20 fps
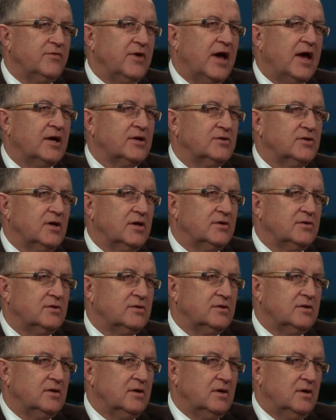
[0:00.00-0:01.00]
of
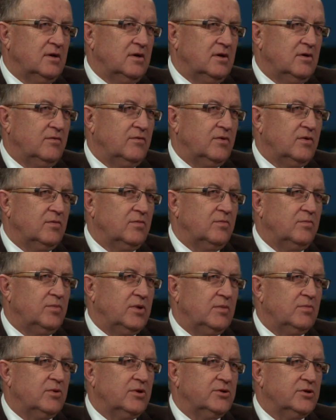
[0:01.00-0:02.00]
access for
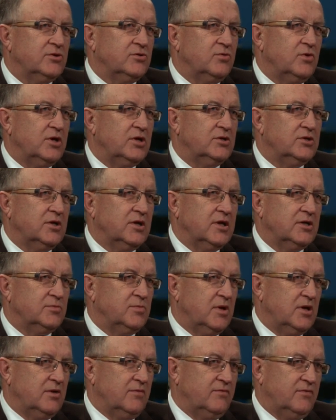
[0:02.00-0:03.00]
people in this region has
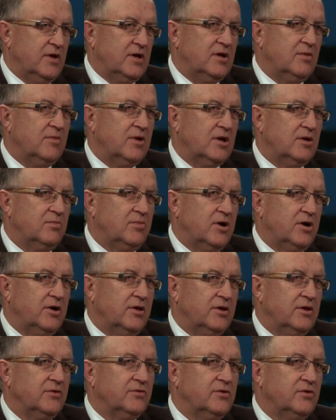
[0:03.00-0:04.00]
been a fundamental part
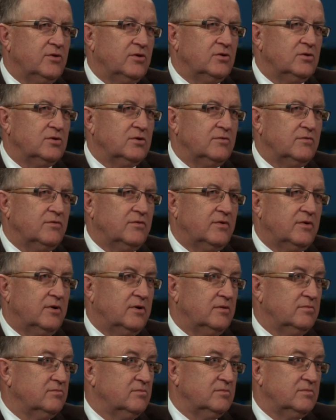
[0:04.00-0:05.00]
of the institution
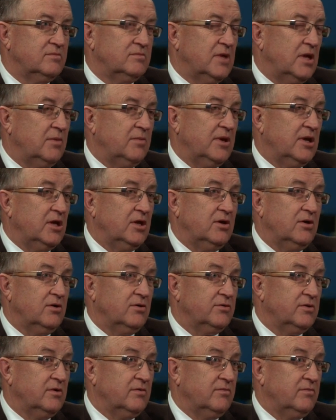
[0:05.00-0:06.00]
for many, many
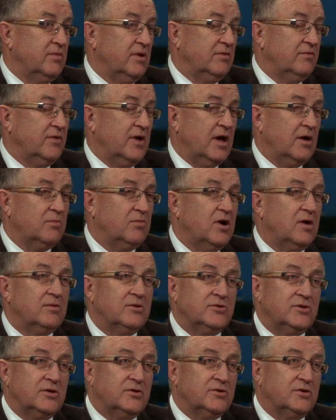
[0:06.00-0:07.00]
years, and in fact,
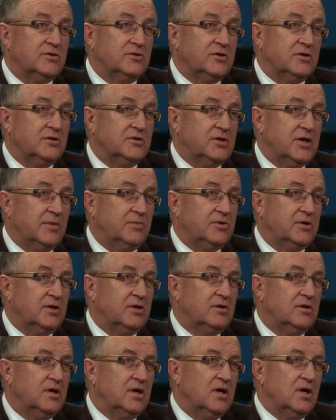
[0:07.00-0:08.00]
probably since its inception.
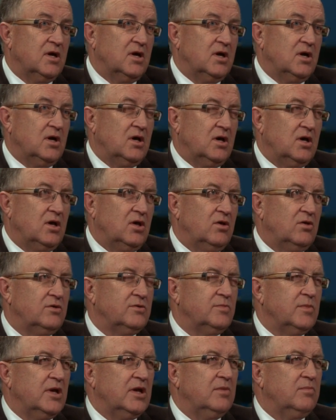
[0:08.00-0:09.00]

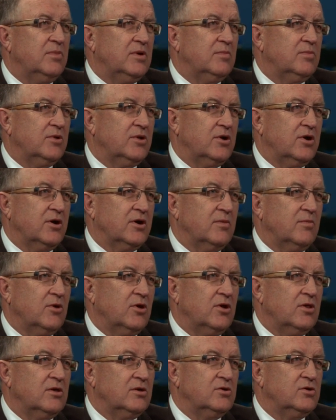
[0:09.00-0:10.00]
There's many people in our
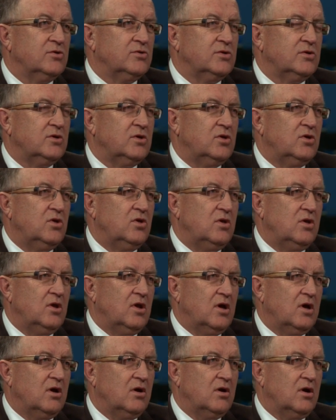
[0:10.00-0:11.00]
community that just
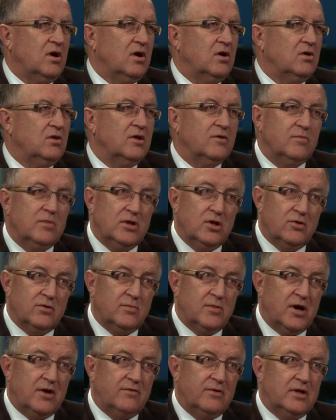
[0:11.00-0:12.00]
live below the
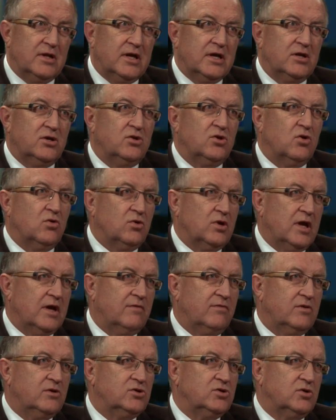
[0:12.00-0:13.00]
poverty line, don't
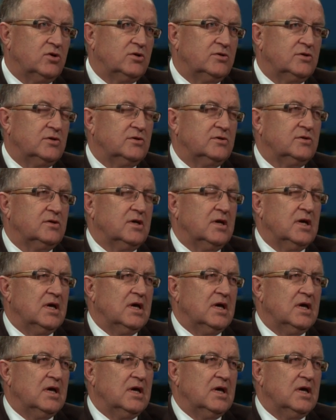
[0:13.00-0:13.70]
have the choices,